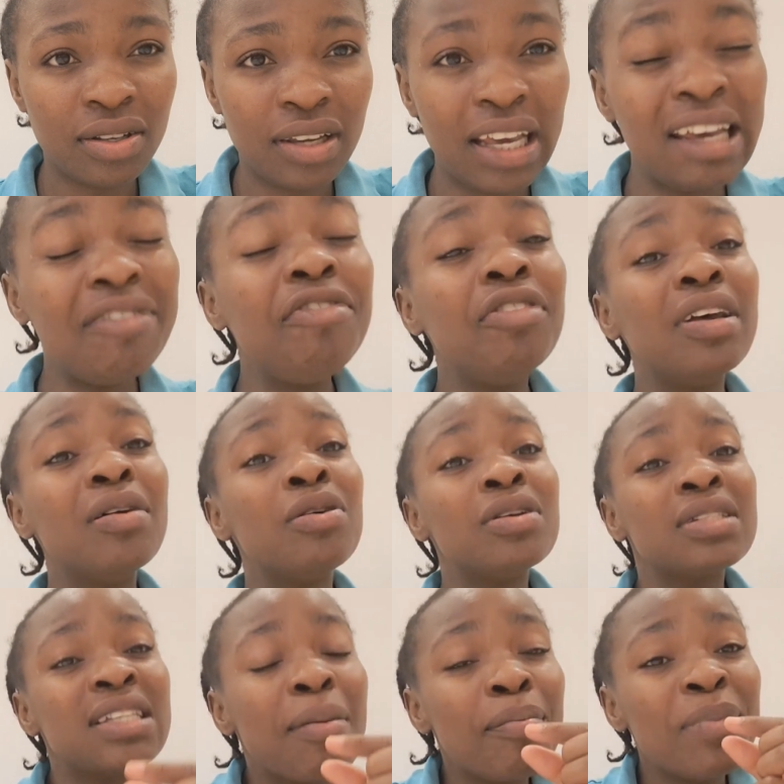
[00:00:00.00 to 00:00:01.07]

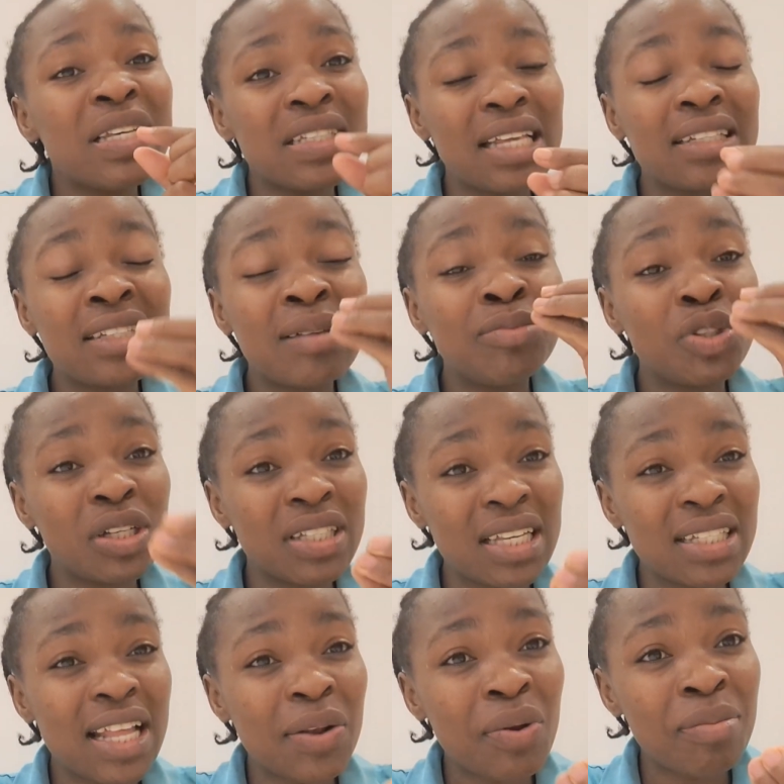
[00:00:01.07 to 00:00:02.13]
If some mistakes, some
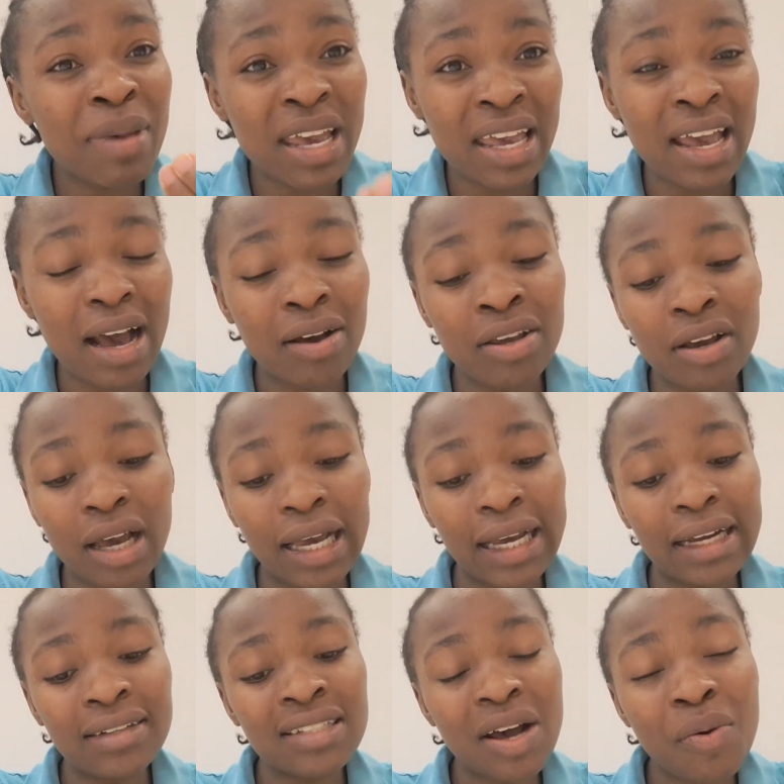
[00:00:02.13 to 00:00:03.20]
choices that we make here,
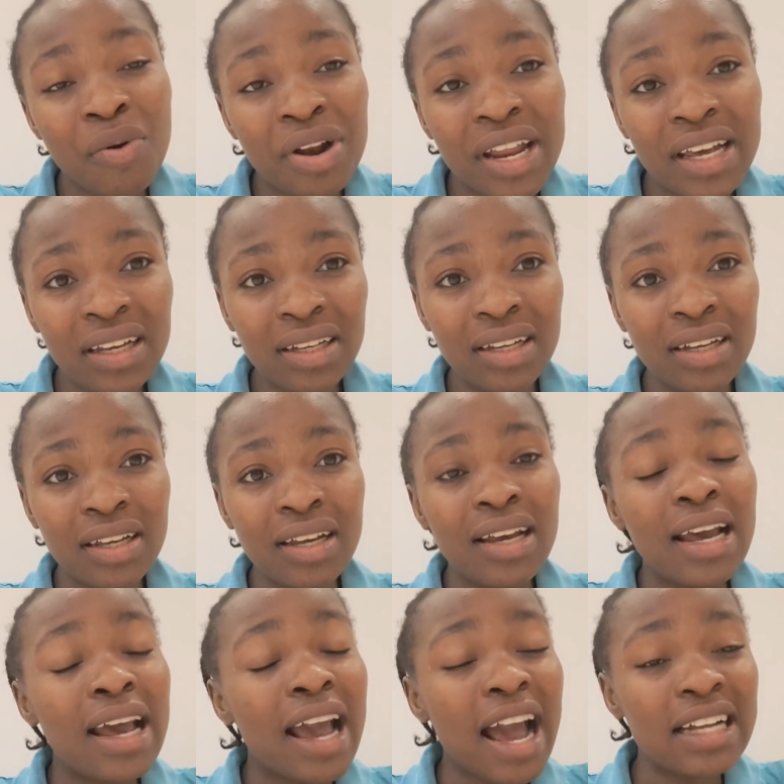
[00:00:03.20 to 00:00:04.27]
Saudi,
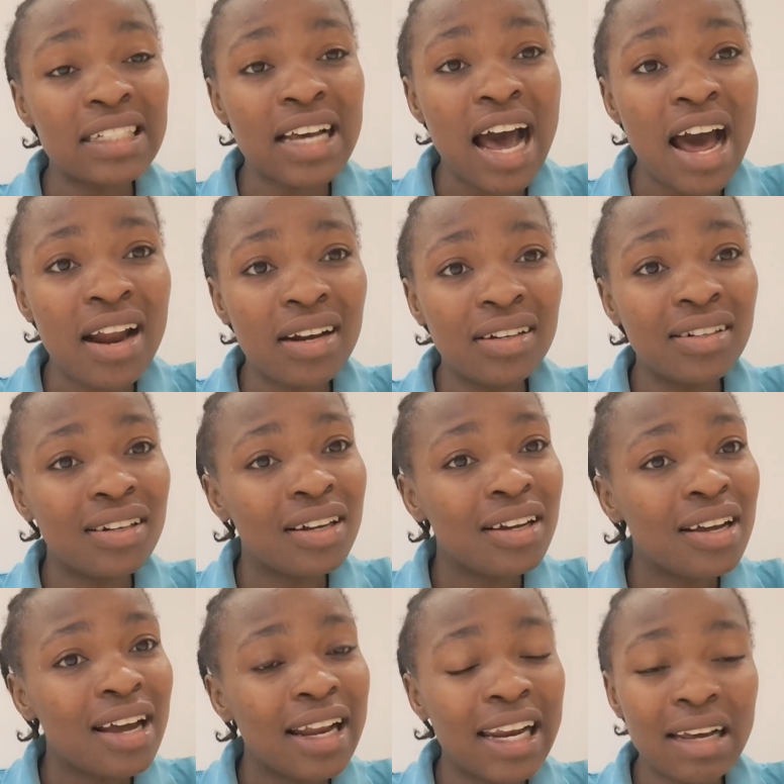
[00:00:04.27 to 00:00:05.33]
Qatar,
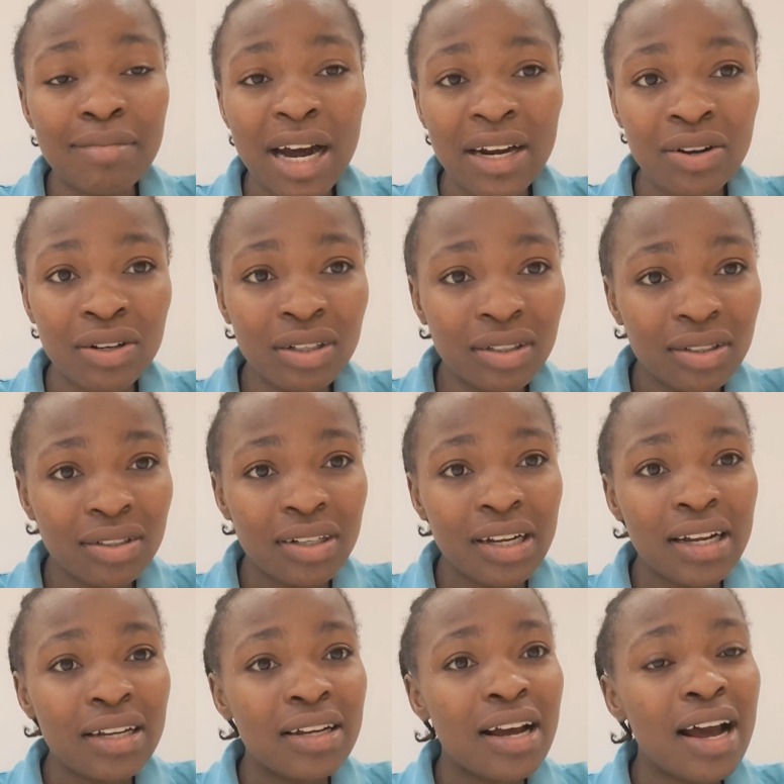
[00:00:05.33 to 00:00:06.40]
Lebanon,
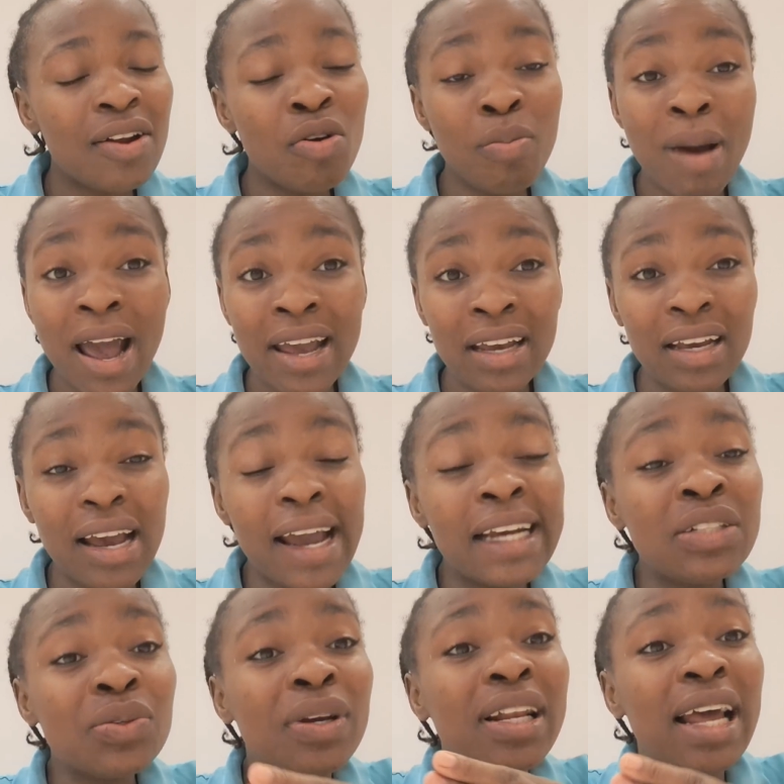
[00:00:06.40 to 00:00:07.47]
Dubai,
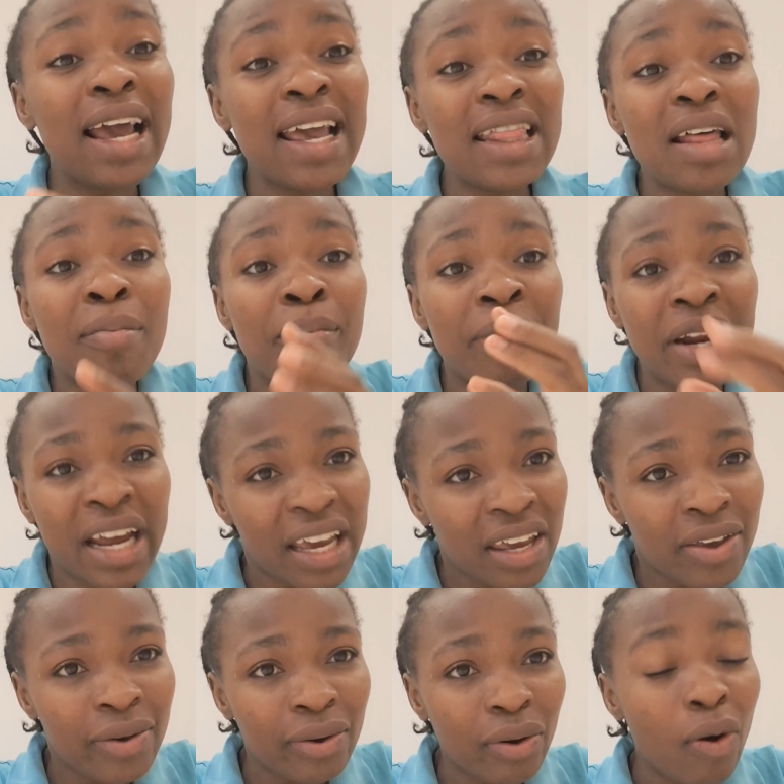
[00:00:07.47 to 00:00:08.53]
it will either
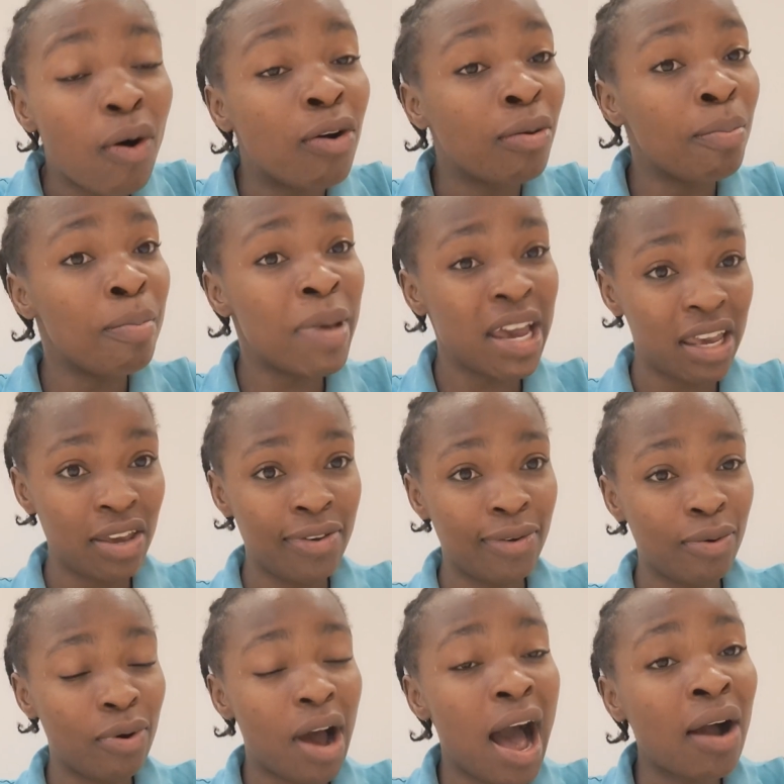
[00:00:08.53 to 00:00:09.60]
break you or make
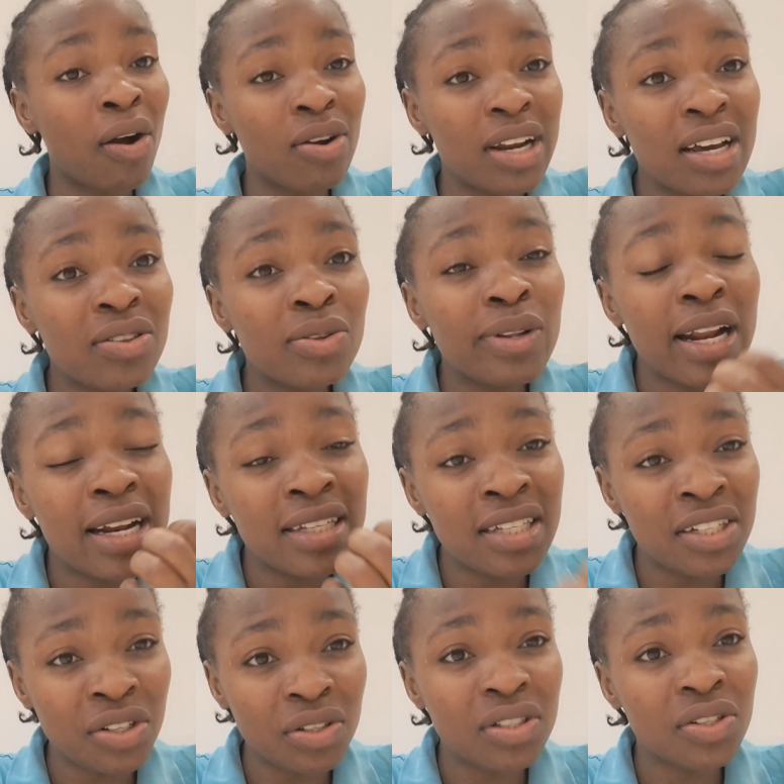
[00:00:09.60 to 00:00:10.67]
you, according to the
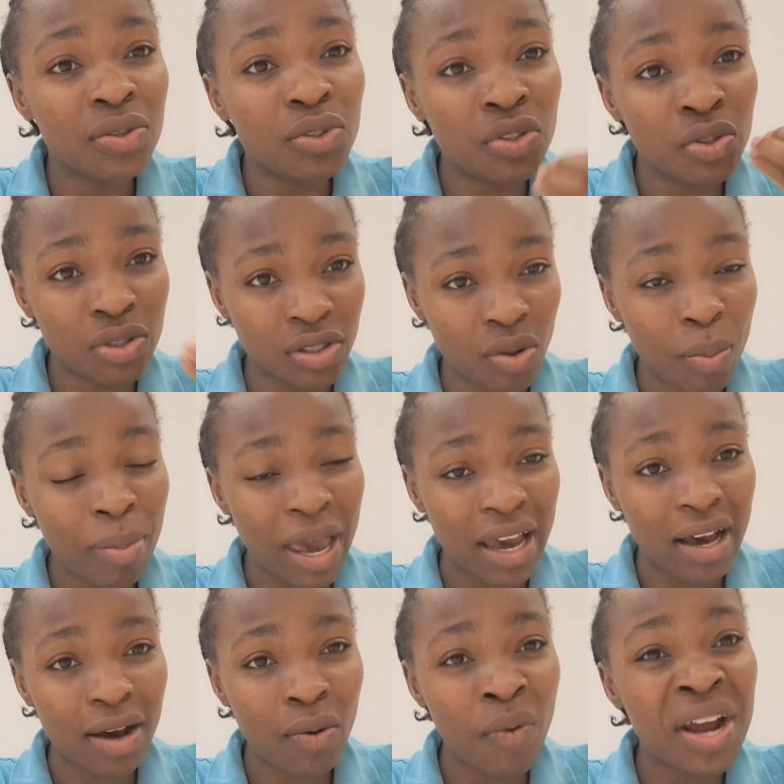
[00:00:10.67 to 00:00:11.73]
decisions you choose to
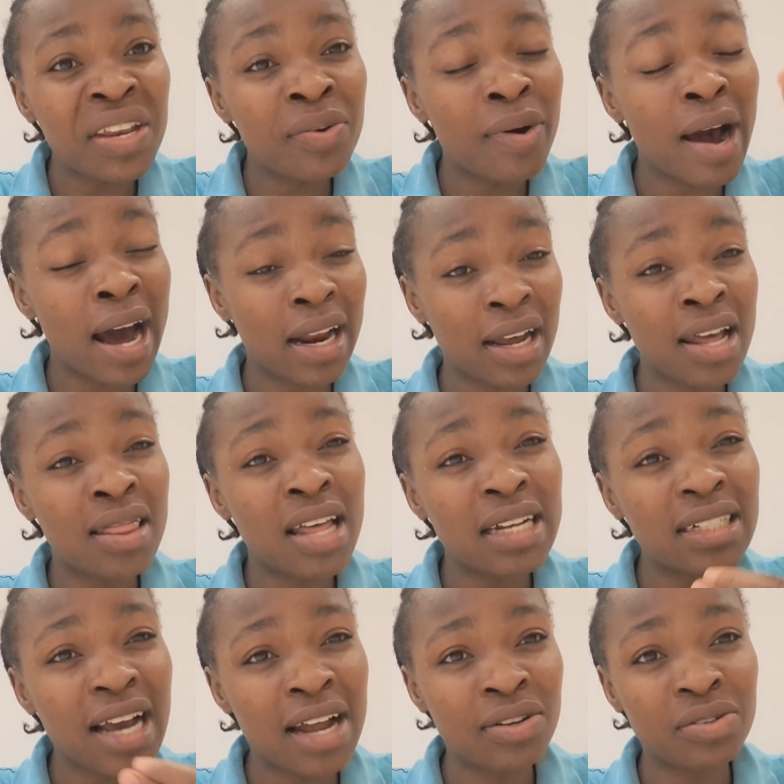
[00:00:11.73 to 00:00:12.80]
make when you are in
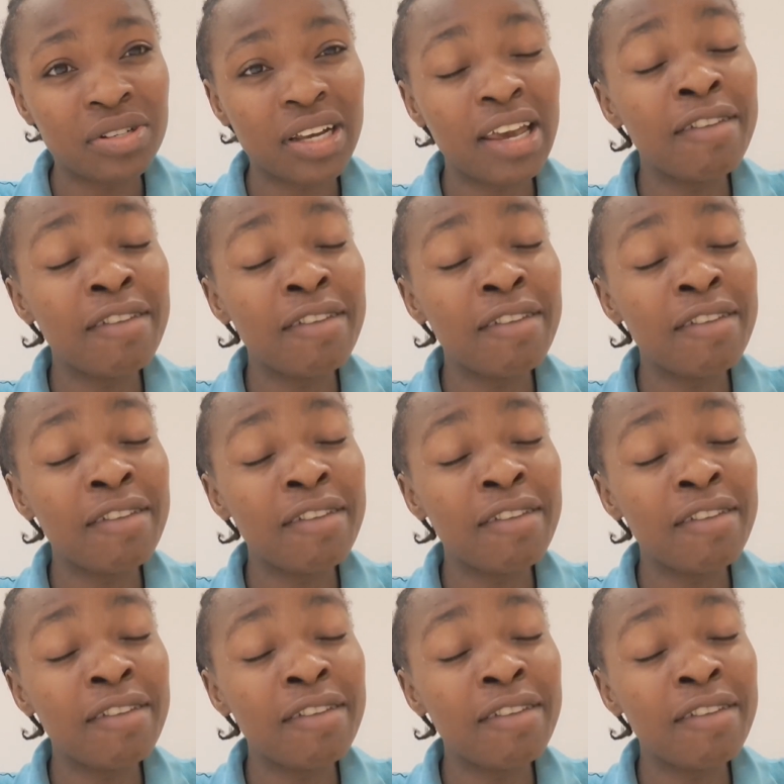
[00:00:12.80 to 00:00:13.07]
that country.